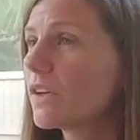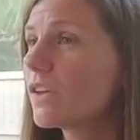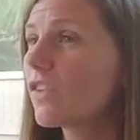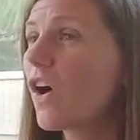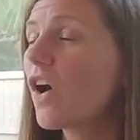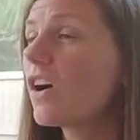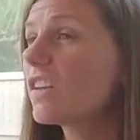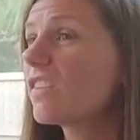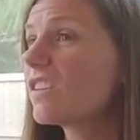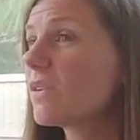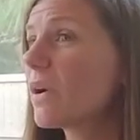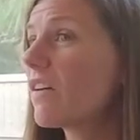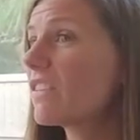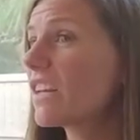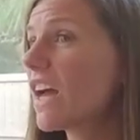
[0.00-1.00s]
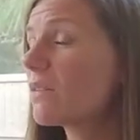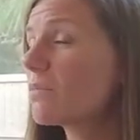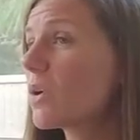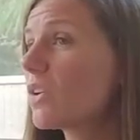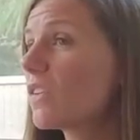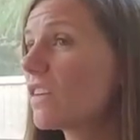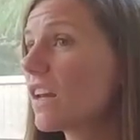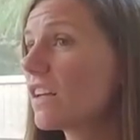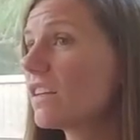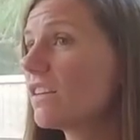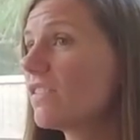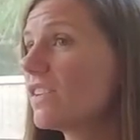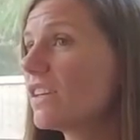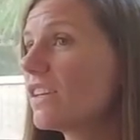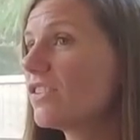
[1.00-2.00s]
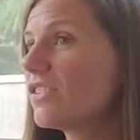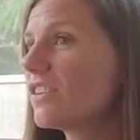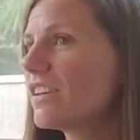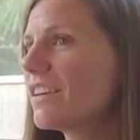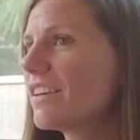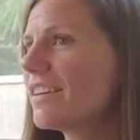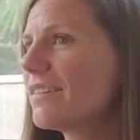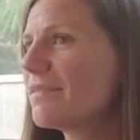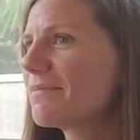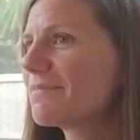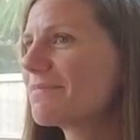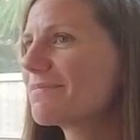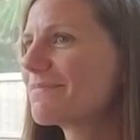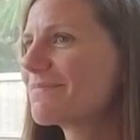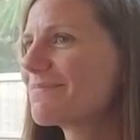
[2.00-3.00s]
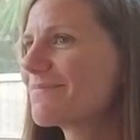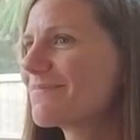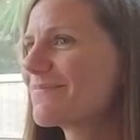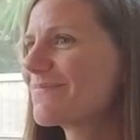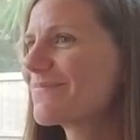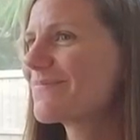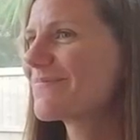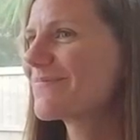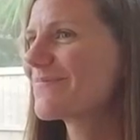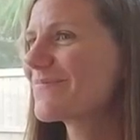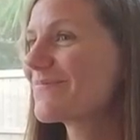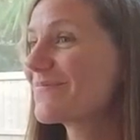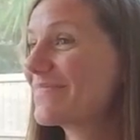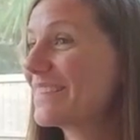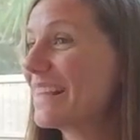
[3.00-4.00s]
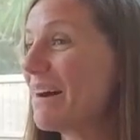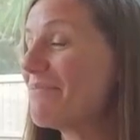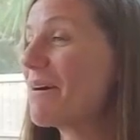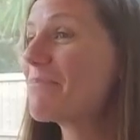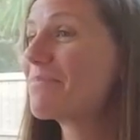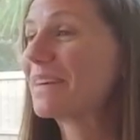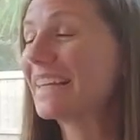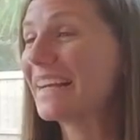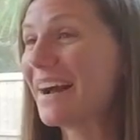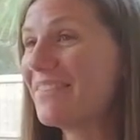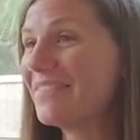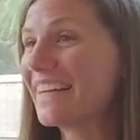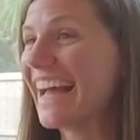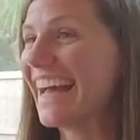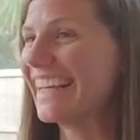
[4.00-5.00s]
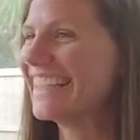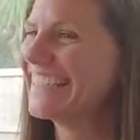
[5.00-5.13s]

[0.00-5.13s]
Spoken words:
Because I still haven't had my snagging finished in here. Am I bringing it up again?